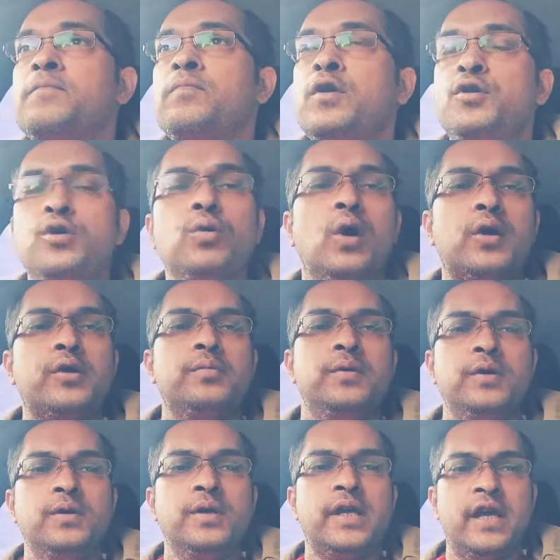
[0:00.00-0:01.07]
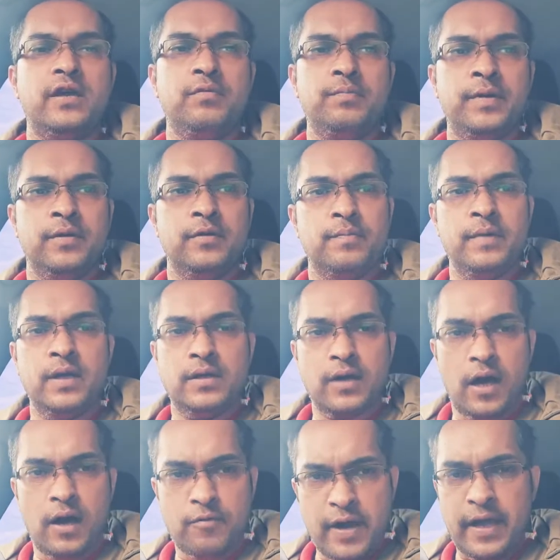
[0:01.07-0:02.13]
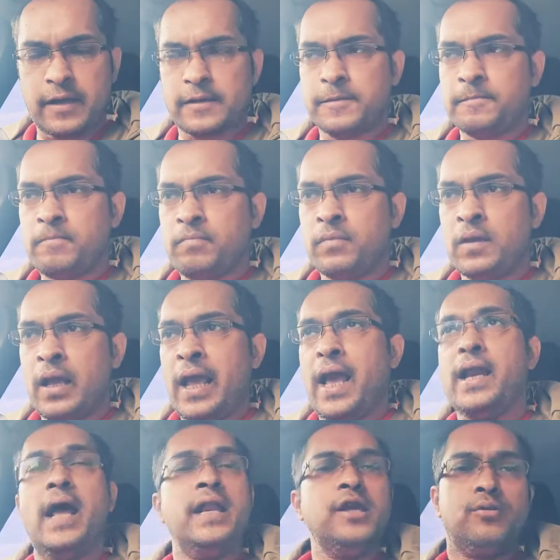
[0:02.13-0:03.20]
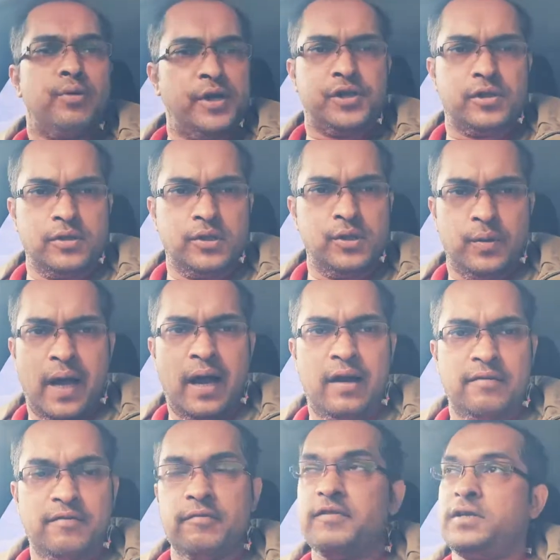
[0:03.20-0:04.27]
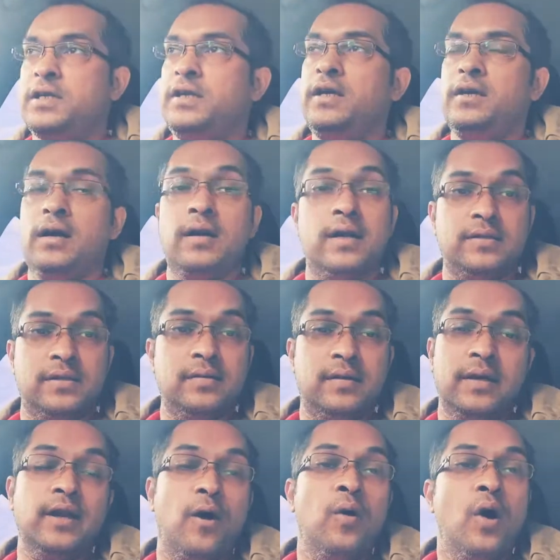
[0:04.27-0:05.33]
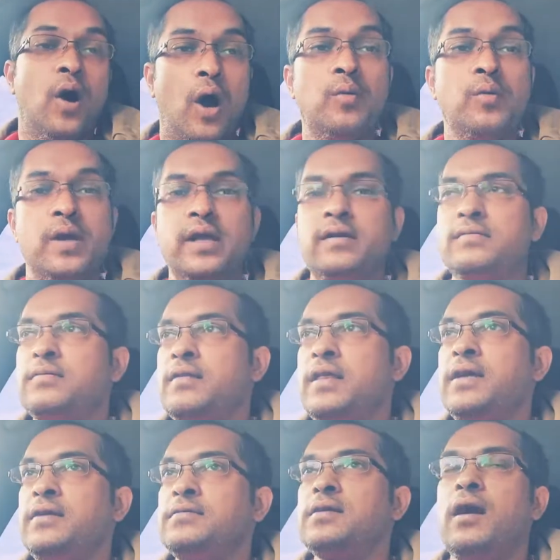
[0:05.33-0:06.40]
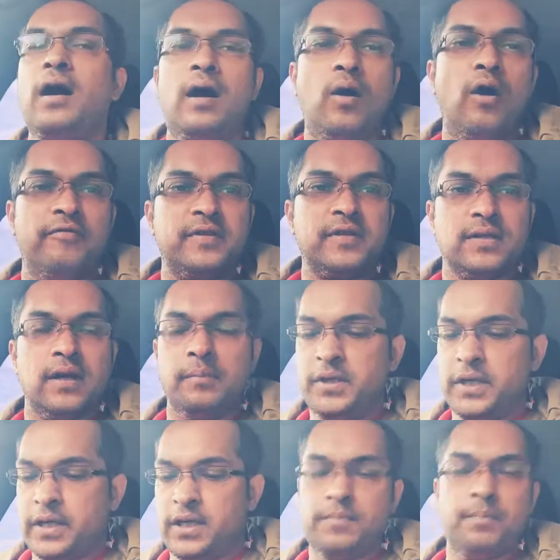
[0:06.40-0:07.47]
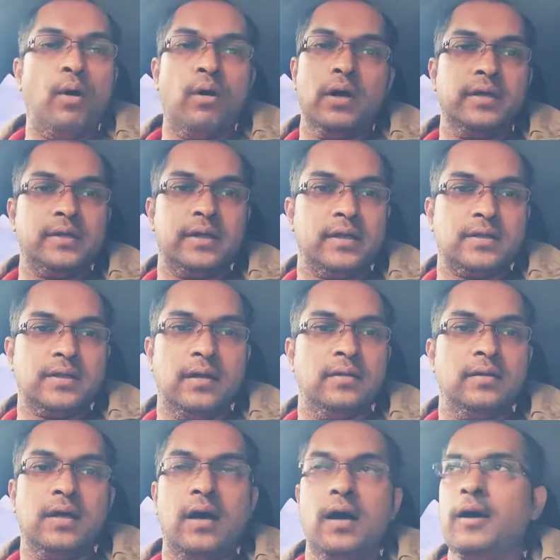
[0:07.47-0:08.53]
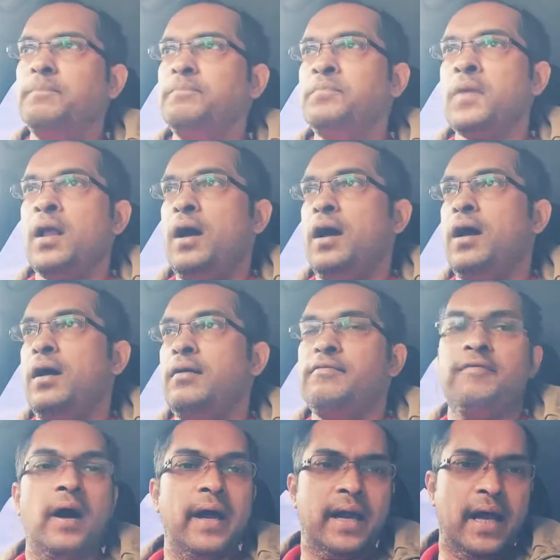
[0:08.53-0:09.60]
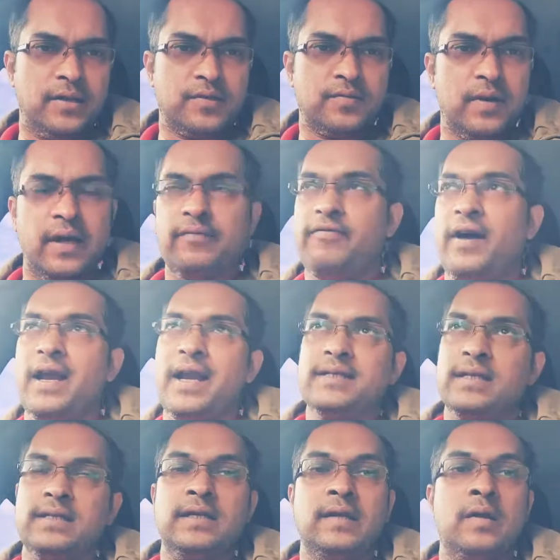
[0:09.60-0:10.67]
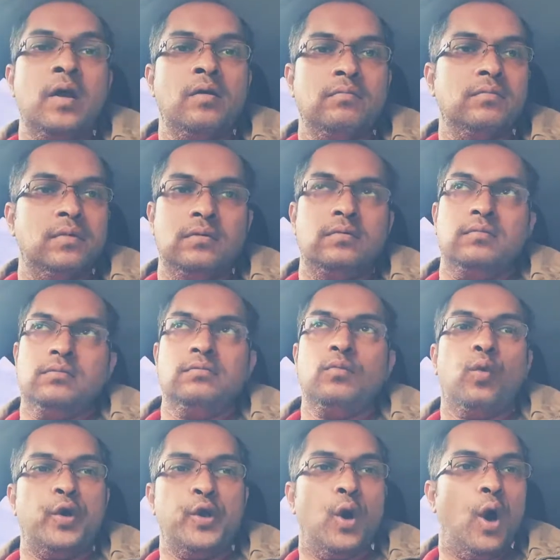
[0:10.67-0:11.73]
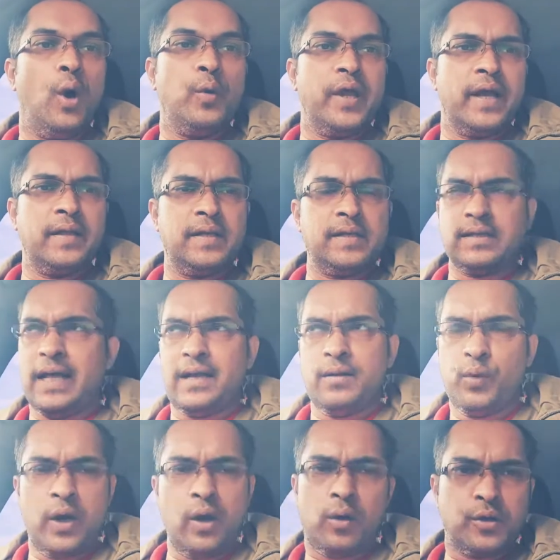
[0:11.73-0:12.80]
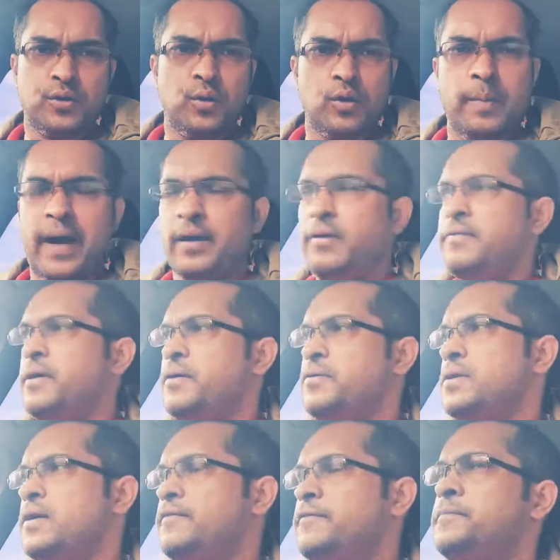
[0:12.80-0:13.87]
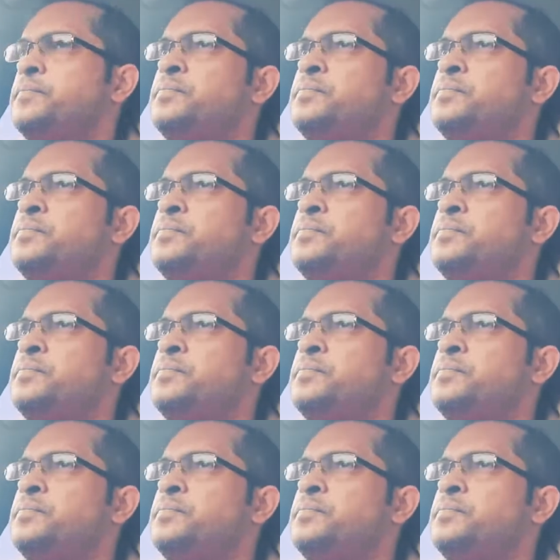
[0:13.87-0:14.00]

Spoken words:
you are communicating with me direct. And any questions you have, obviously, unless only things are off the subject is politics and finance, right? Finance as in what you're holding and this and that. We're not going to talk about any of those stuff.